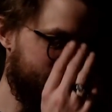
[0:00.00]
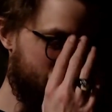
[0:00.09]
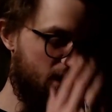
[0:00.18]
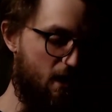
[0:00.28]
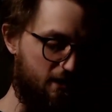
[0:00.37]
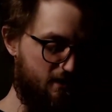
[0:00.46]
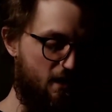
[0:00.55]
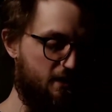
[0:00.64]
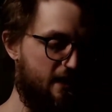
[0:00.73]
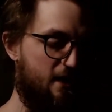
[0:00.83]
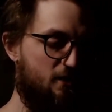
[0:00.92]
I
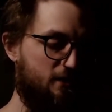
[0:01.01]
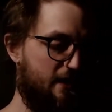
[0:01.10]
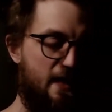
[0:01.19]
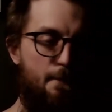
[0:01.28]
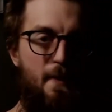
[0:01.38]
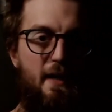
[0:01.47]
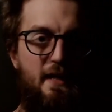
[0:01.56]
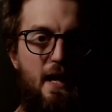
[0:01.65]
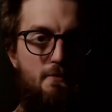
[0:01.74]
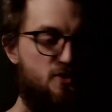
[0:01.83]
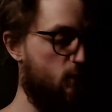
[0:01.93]
cannot get that back
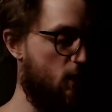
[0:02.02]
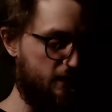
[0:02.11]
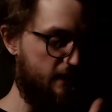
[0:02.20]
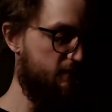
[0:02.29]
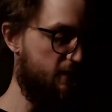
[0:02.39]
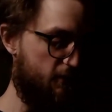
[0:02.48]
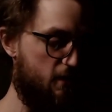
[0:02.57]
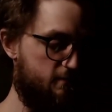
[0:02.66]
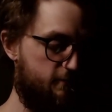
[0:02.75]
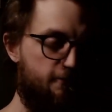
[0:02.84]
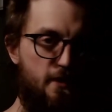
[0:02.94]
camera to work. Even if I
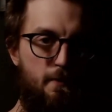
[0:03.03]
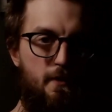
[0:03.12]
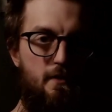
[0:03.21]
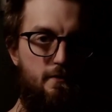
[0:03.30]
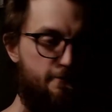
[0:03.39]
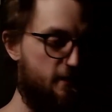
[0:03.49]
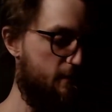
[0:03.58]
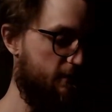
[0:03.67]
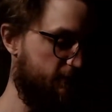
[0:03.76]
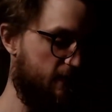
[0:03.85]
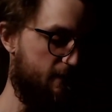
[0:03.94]
flip it and flip it
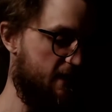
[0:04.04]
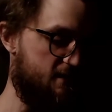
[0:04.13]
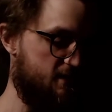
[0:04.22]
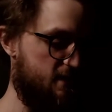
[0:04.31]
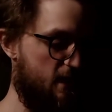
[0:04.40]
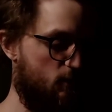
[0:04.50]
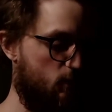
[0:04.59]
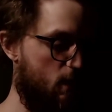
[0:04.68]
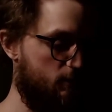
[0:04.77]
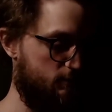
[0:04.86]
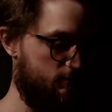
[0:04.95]
and flip it, it
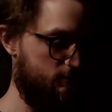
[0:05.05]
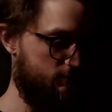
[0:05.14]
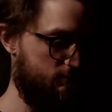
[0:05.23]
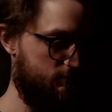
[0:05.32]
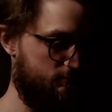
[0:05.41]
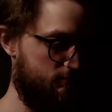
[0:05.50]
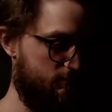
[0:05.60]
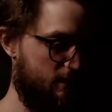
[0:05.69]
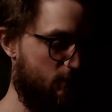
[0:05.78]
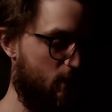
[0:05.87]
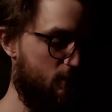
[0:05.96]
won't
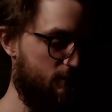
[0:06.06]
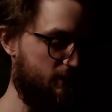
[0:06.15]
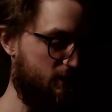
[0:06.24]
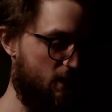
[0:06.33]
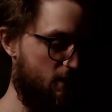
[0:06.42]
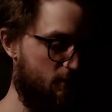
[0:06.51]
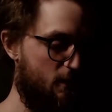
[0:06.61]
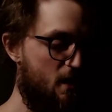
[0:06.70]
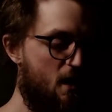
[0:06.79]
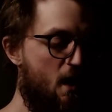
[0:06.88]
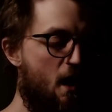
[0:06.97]
the go.
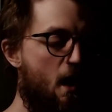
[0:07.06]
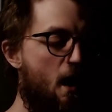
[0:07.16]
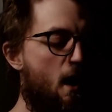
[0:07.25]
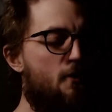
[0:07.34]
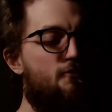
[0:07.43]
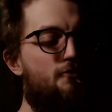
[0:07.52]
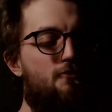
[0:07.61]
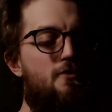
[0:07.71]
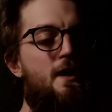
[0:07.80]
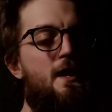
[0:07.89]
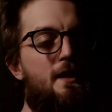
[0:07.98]
I
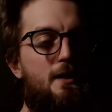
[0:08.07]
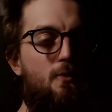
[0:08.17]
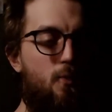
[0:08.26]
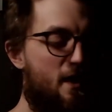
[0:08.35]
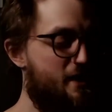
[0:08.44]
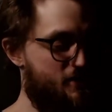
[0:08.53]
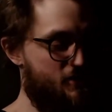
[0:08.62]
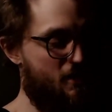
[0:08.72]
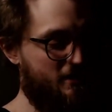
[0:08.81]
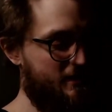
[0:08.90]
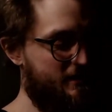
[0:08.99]
really wish
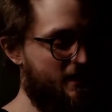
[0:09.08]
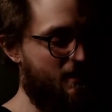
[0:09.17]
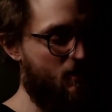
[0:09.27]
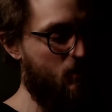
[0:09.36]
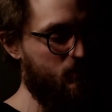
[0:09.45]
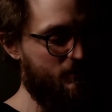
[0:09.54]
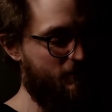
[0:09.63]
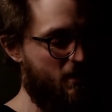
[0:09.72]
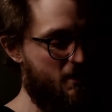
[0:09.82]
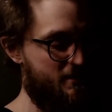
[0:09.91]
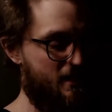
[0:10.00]
I could get hold of
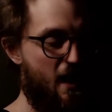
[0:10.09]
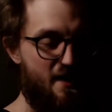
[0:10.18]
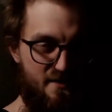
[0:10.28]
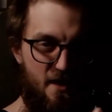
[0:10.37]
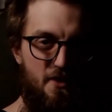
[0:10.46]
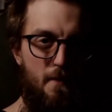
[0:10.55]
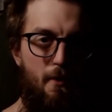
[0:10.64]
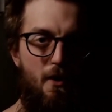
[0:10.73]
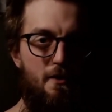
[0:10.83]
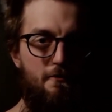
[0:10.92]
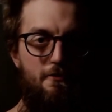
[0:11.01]
either another
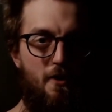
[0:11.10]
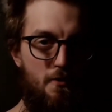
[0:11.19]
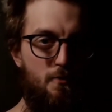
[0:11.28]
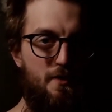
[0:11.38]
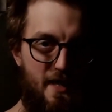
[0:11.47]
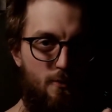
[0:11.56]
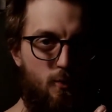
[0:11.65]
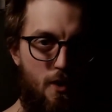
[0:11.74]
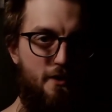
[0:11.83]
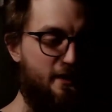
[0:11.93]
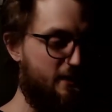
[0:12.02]
PinePhone with a
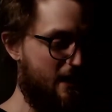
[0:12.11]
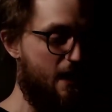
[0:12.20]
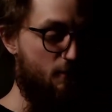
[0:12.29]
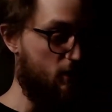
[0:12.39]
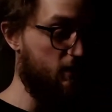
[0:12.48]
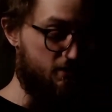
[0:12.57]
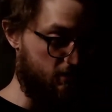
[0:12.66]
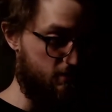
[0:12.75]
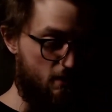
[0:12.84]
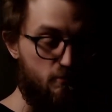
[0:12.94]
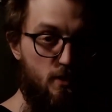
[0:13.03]
working camera, because I
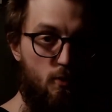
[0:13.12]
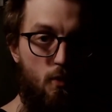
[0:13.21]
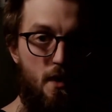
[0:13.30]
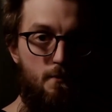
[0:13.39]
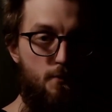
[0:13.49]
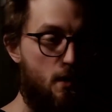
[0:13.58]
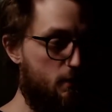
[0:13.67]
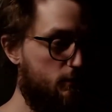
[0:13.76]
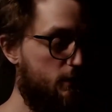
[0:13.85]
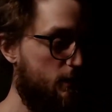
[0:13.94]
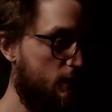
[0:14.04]
don't know why it broke,